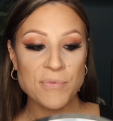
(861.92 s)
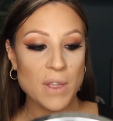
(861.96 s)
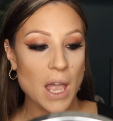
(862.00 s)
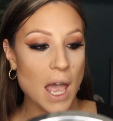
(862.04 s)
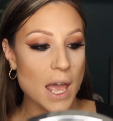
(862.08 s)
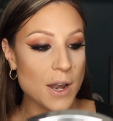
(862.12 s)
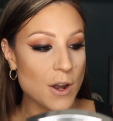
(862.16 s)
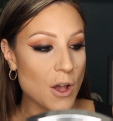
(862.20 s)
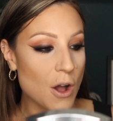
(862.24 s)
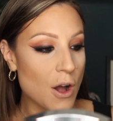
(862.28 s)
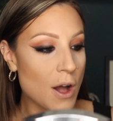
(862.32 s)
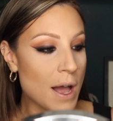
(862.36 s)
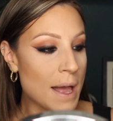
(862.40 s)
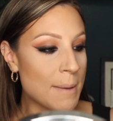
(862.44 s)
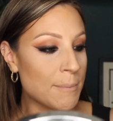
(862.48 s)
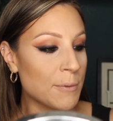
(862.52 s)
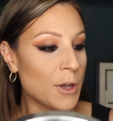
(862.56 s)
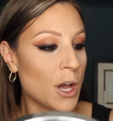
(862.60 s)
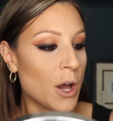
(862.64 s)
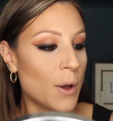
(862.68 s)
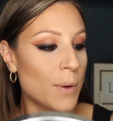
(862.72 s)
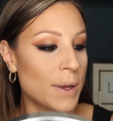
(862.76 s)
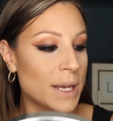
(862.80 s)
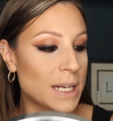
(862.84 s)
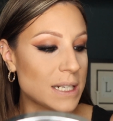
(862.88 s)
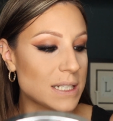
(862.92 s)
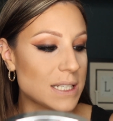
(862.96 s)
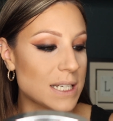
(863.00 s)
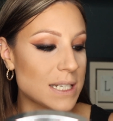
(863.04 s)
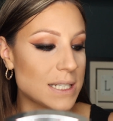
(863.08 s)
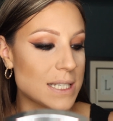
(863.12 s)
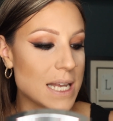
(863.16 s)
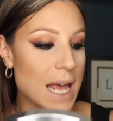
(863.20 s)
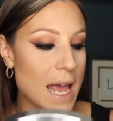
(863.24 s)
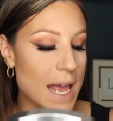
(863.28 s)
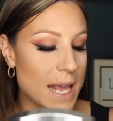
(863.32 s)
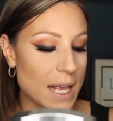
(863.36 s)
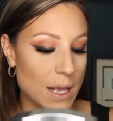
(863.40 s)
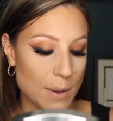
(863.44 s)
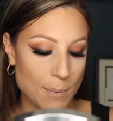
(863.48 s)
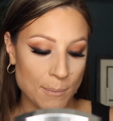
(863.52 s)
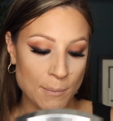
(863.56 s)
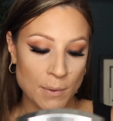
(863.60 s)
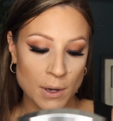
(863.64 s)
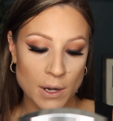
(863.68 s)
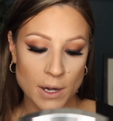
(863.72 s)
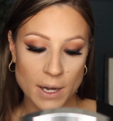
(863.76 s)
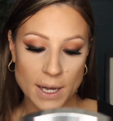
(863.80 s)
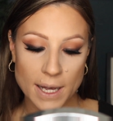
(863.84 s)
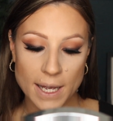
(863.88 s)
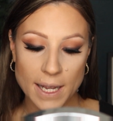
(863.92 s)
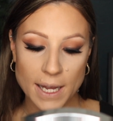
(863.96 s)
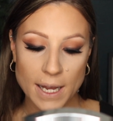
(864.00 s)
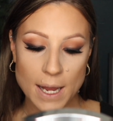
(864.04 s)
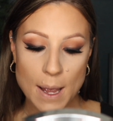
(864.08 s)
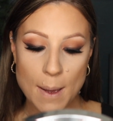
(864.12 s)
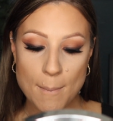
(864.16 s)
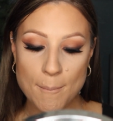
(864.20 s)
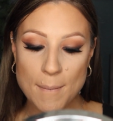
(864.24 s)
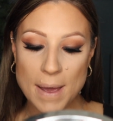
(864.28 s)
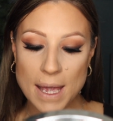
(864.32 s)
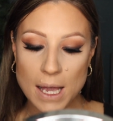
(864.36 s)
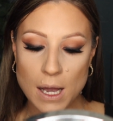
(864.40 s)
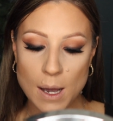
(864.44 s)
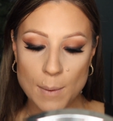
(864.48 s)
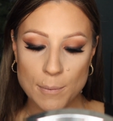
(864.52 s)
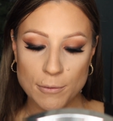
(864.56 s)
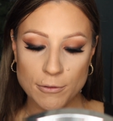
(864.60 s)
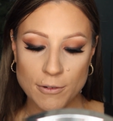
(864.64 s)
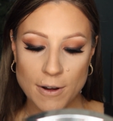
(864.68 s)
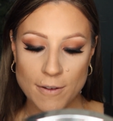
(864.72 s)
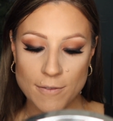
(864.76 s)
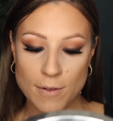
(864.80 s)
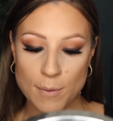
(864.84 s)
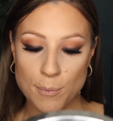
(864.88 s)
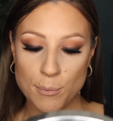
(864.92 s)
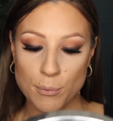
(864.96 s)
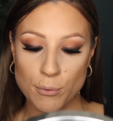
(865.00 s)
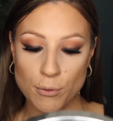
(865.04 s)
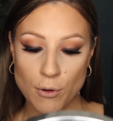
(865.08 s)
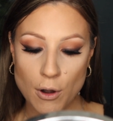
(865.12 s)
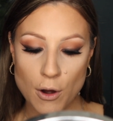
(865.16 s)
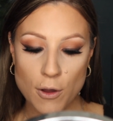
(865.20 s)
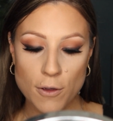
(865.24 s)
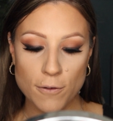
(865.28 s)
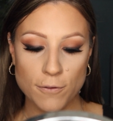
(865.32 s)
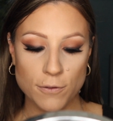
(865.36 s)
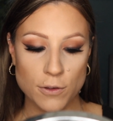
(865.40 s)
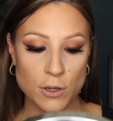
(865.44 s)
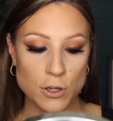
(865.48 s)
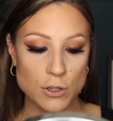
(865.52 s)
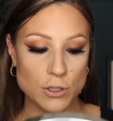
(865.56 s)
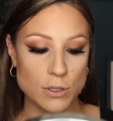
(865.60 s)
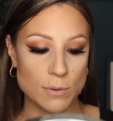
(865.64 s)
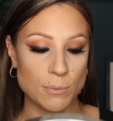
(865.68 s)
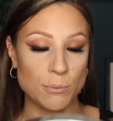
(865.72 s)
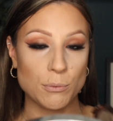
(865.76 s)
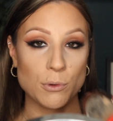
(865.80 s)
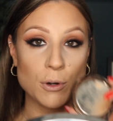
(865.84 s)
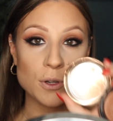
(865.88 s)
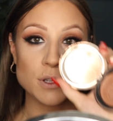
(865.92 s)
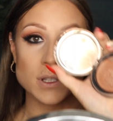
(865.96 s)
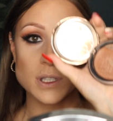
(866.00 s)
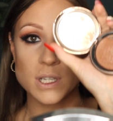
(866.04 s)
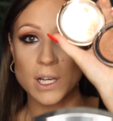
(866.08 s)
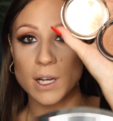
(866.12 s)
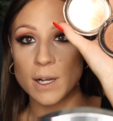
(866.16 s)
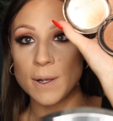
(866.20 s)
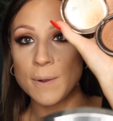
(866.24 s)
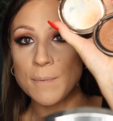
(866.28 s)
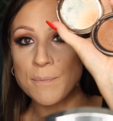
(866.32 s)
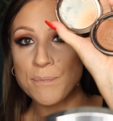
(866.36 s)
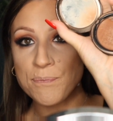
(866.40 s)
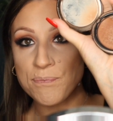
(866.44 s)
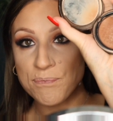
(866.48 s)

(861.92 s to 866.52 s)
and I'm going to take my Makeup Forever Pro Fusion Bronzer.